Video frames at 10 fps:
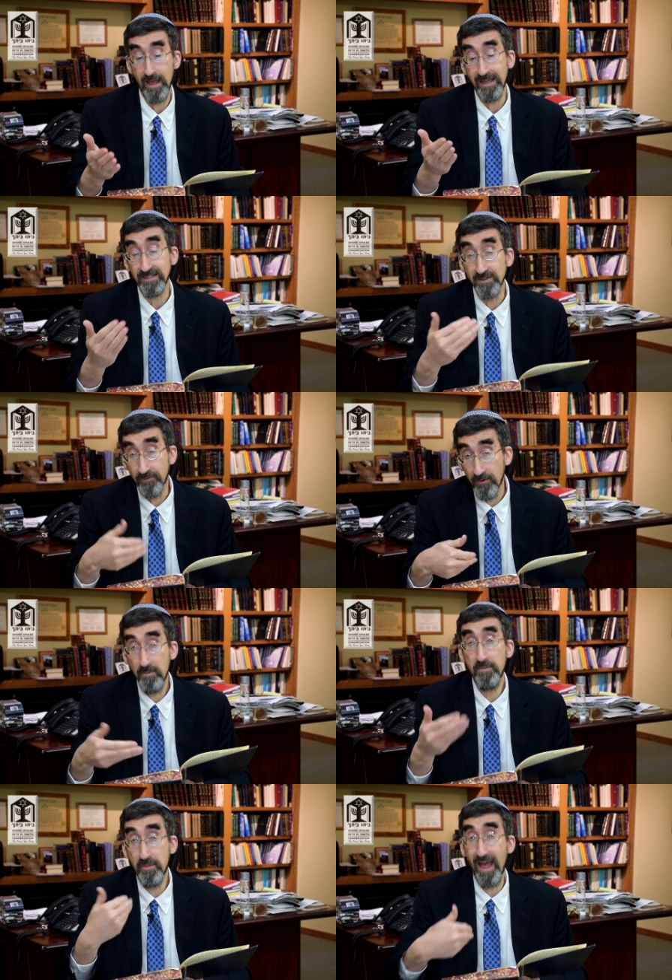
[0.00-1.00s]
He says,
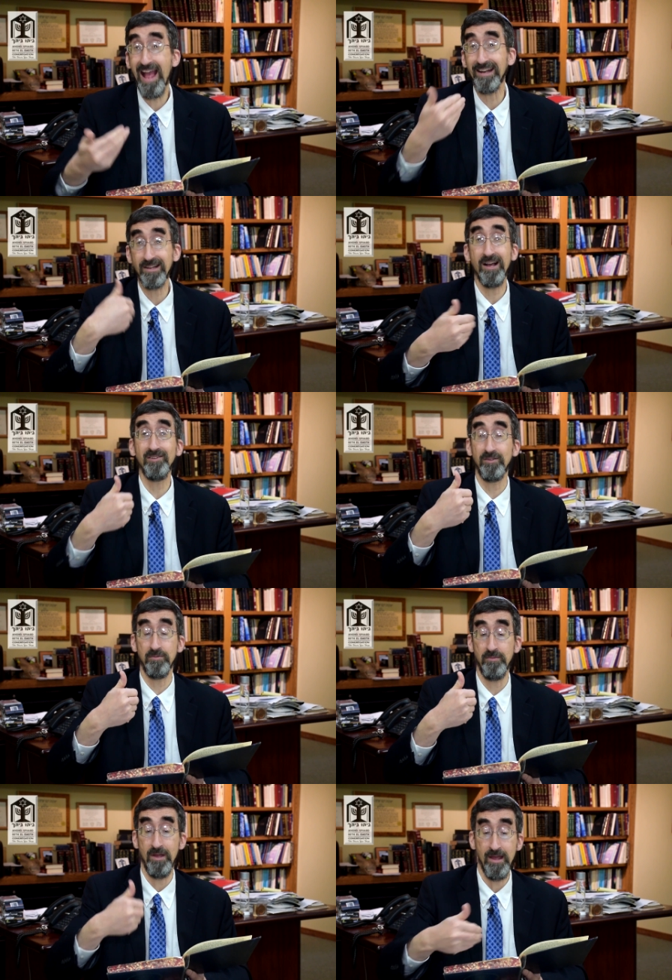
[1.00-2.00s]
from that
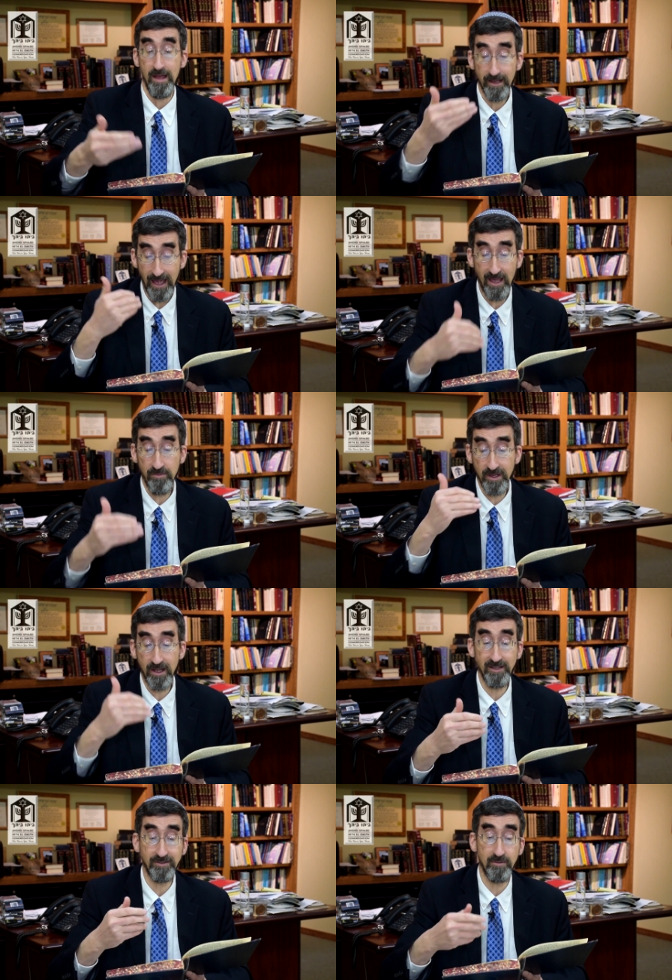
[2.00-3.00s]
custom came the
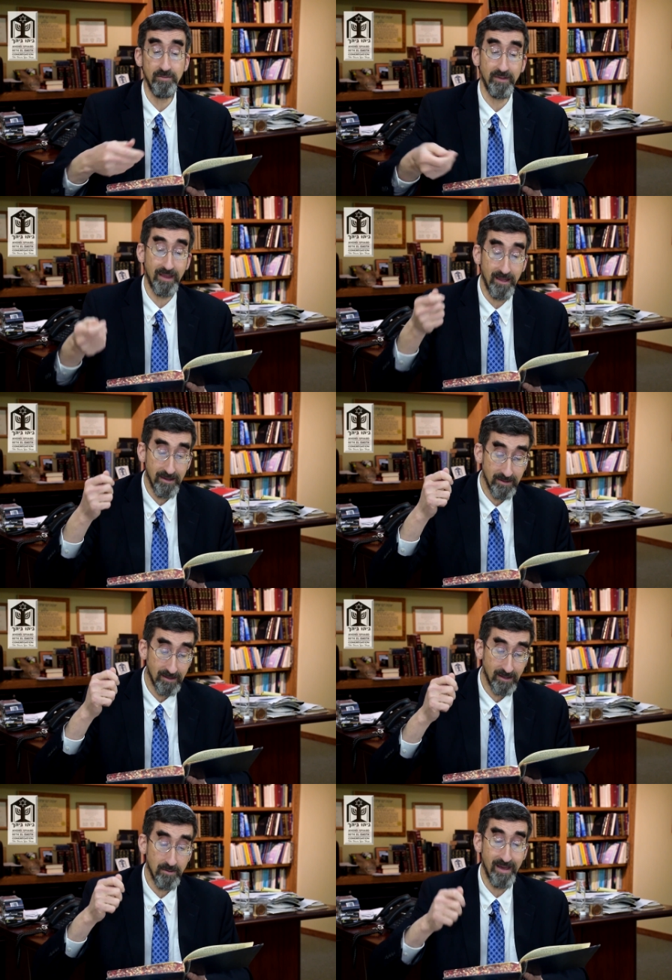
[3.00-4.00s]
custom that they,
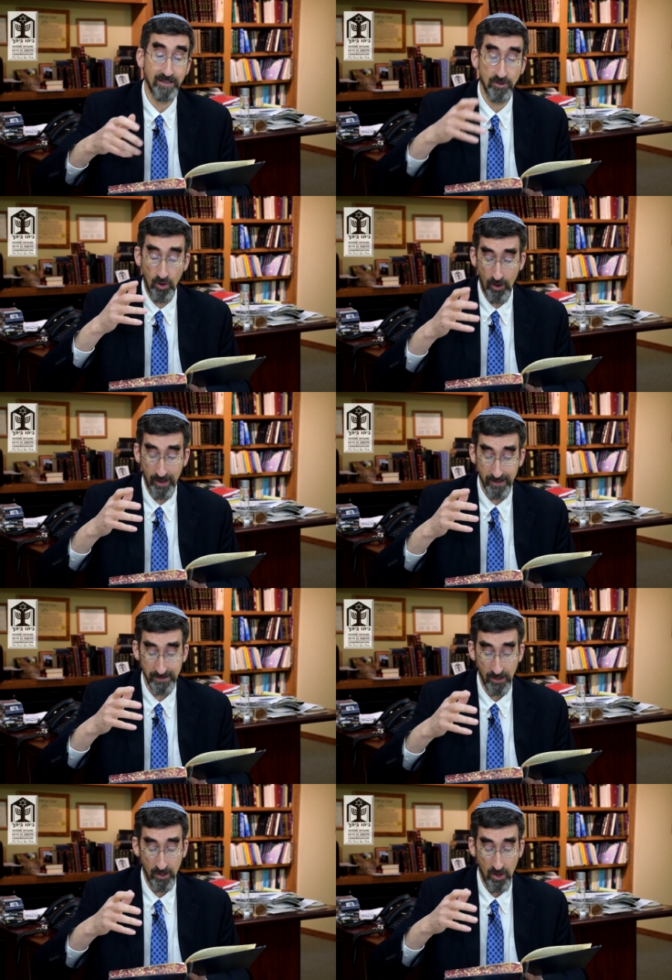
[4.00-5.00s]
they make noise